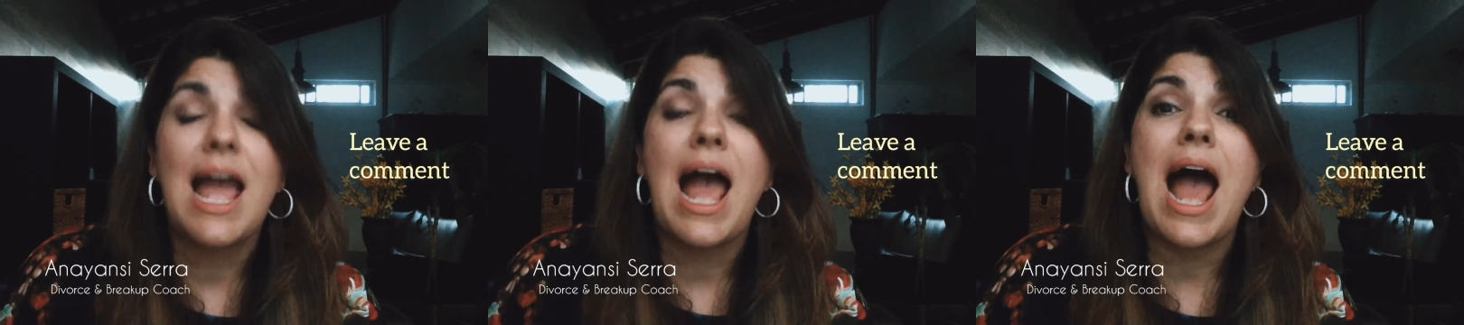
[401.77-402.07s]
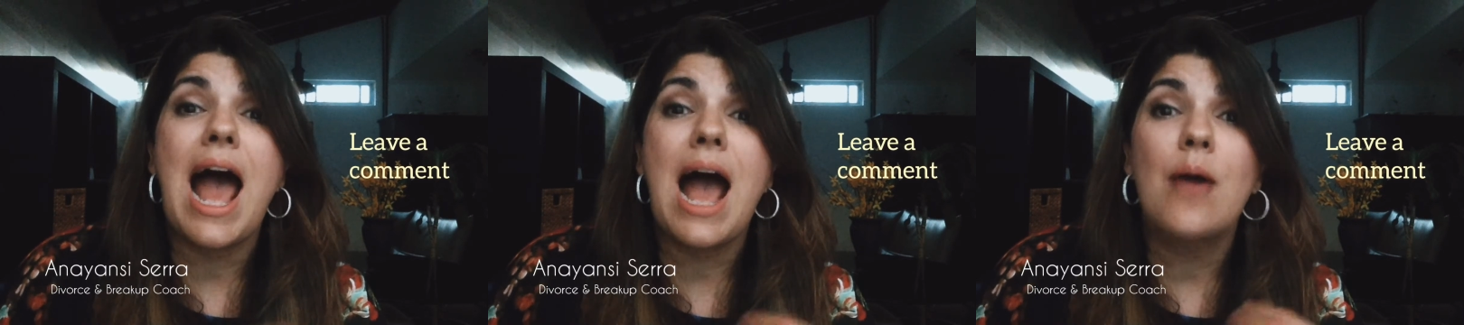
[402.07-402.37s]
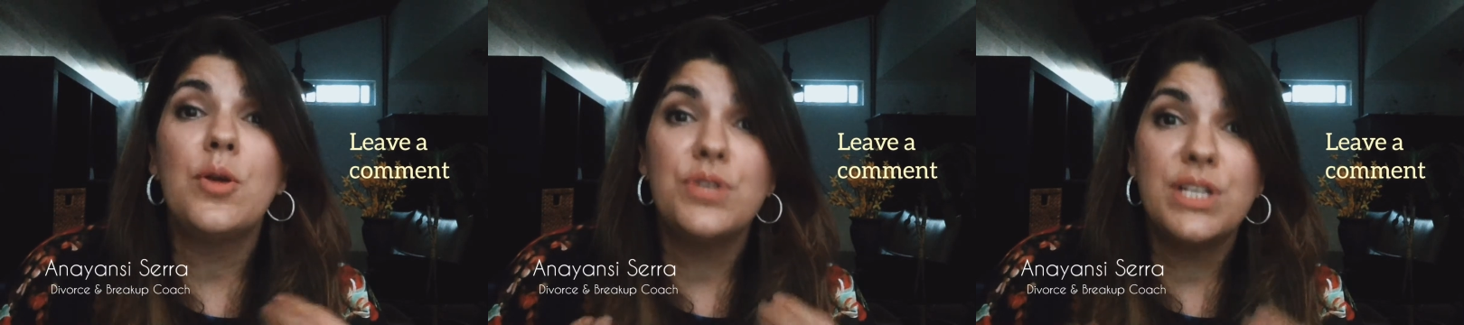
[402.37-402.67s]
how
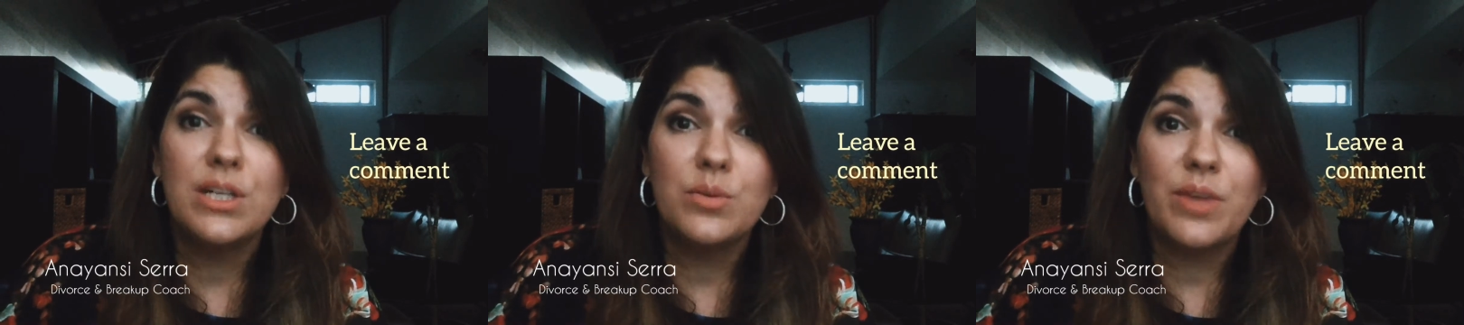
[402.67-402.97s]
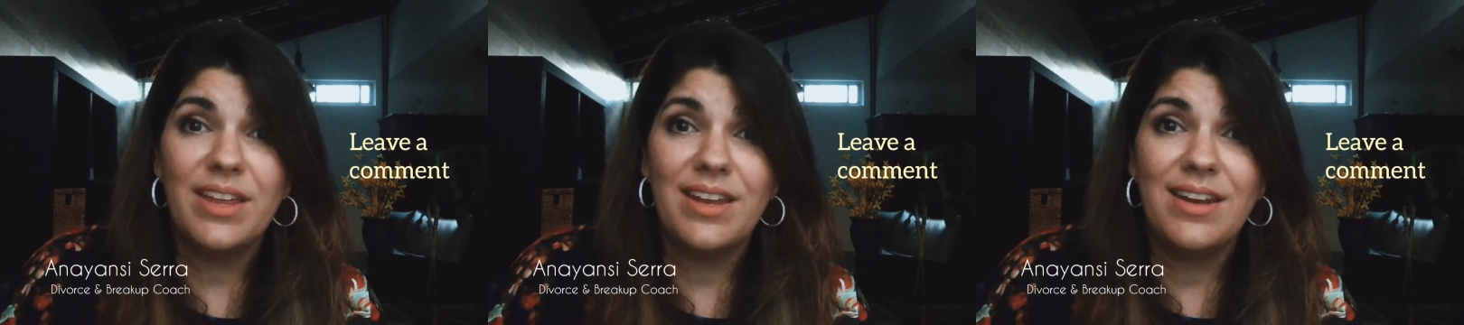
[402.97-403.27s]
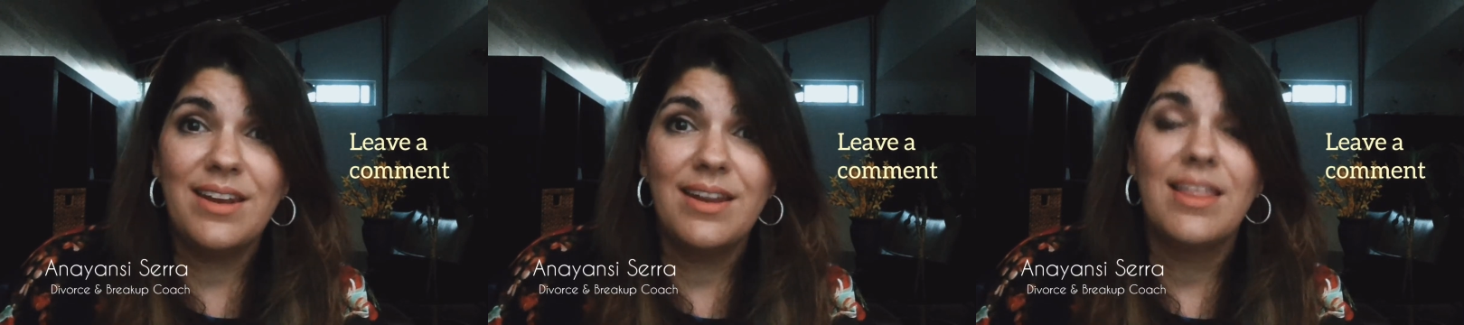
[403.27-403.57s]
you deal with
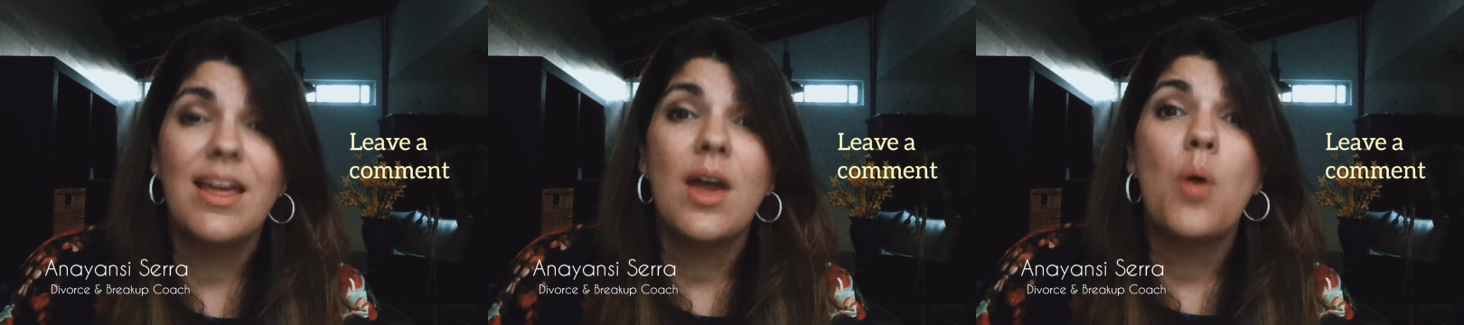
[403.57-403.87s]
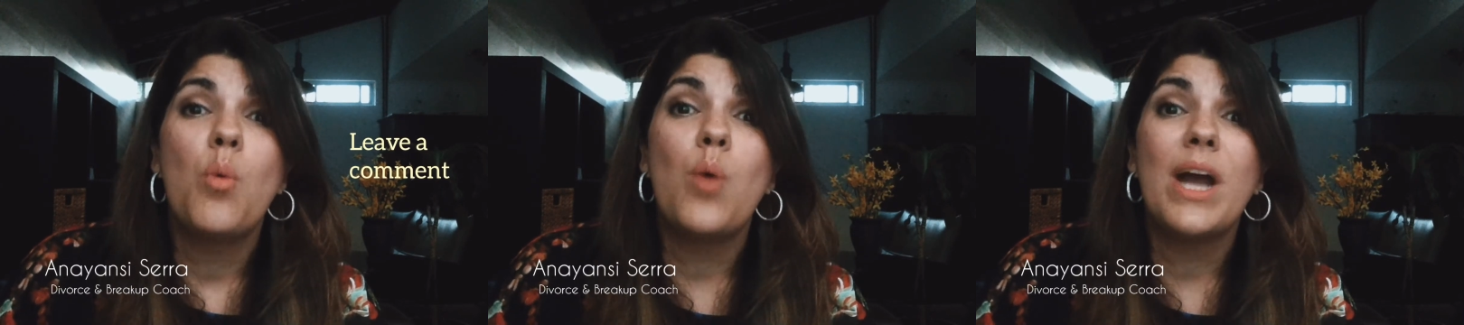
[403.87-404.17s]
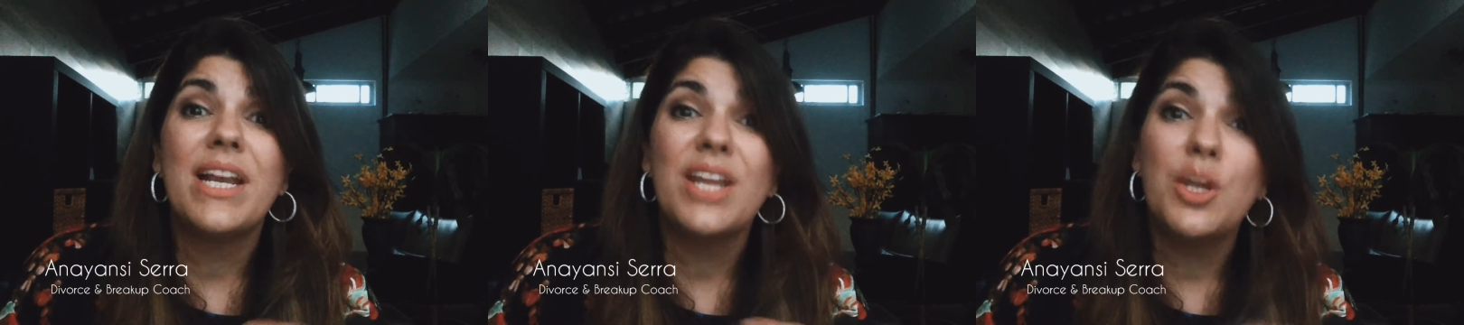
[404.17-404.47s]
it,
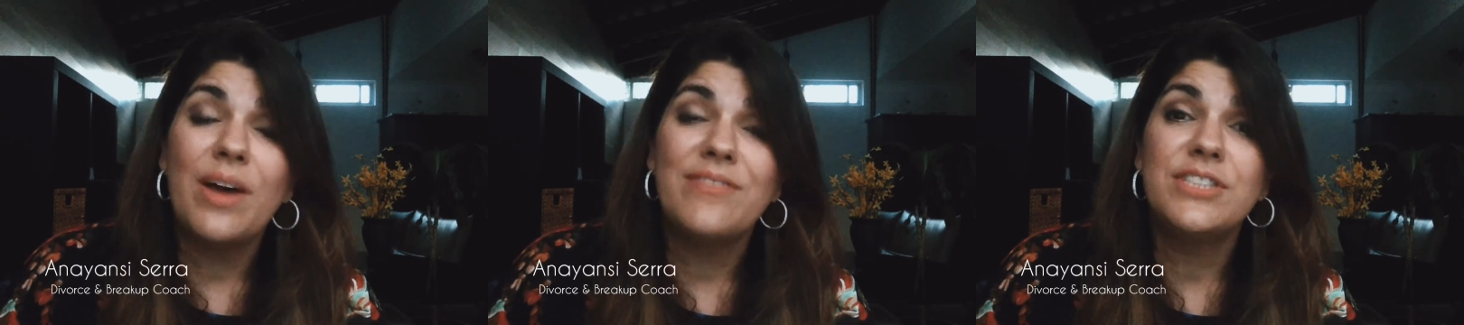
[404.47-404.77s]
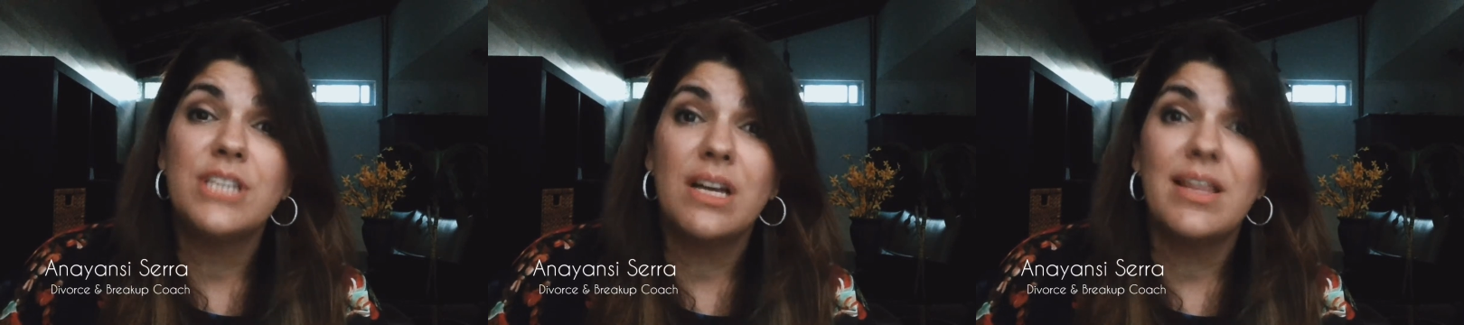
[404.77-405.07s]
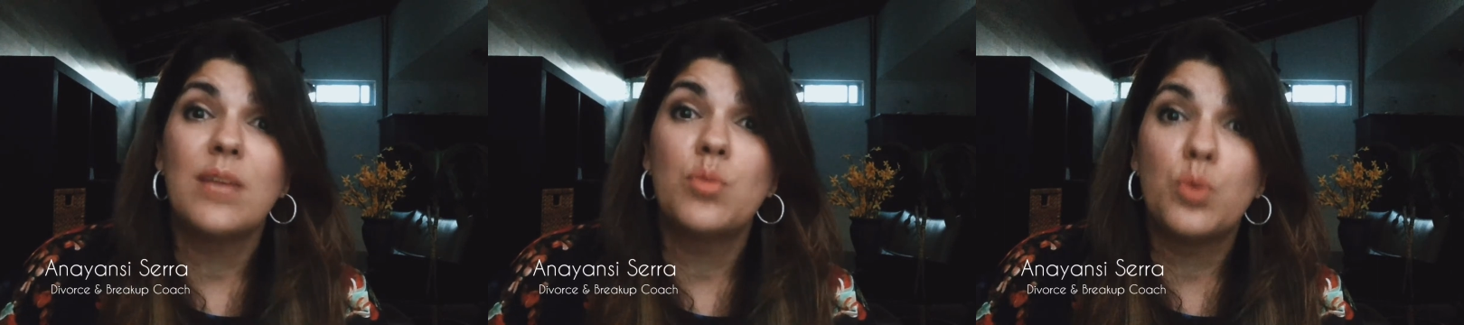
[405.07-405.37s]
what you have done
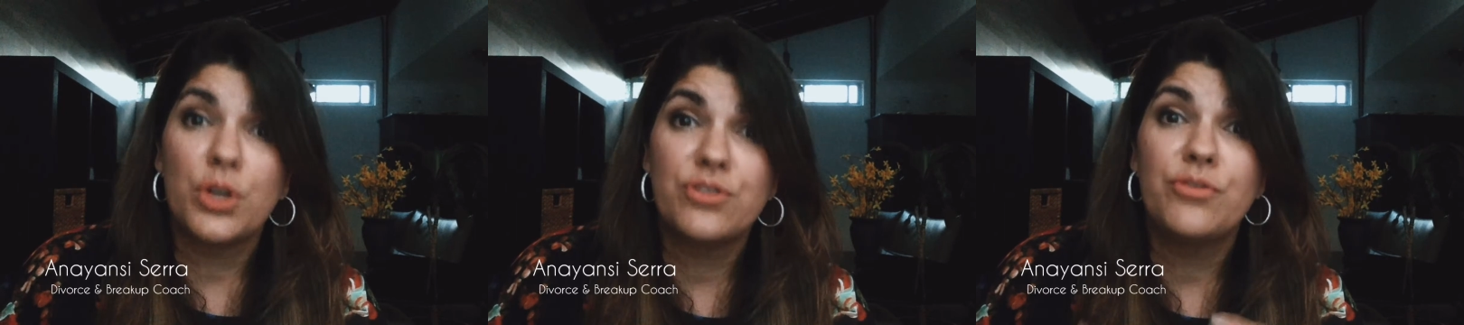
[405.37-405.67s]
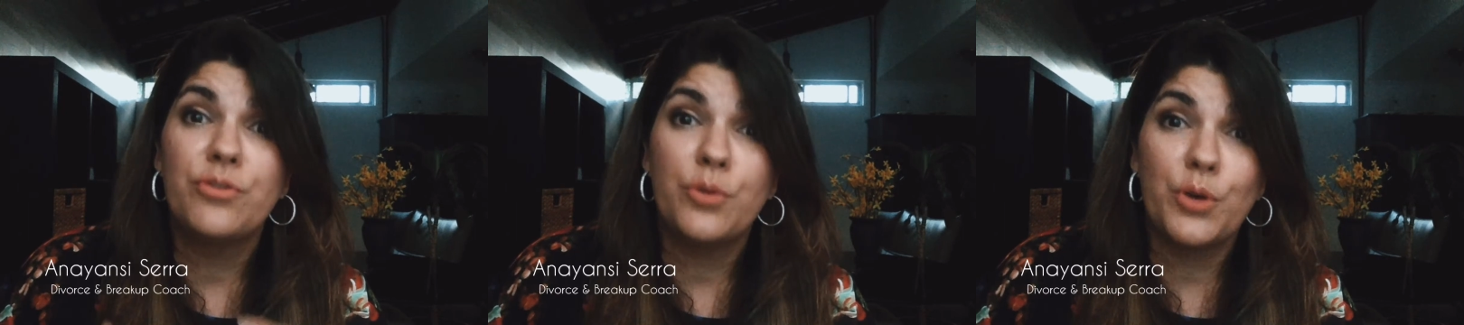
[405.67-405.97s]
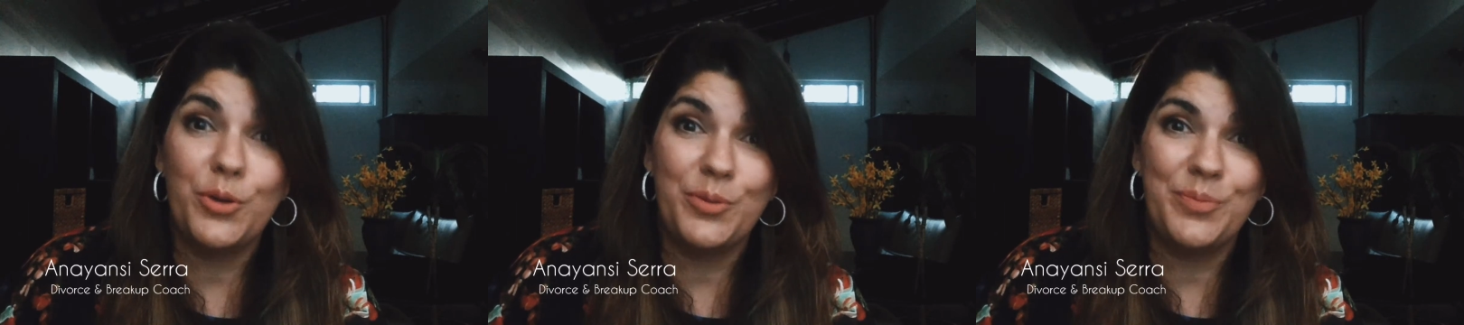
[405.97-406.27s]
that works for
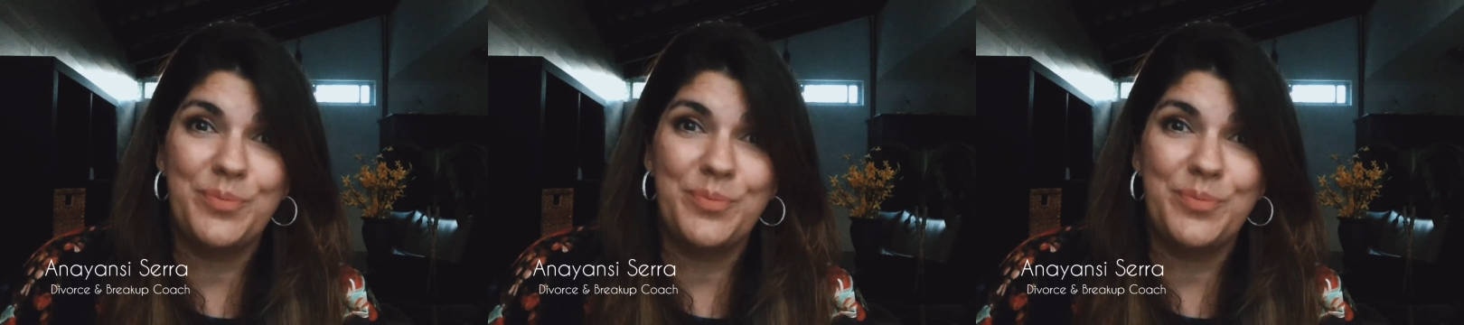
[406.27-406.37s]
you.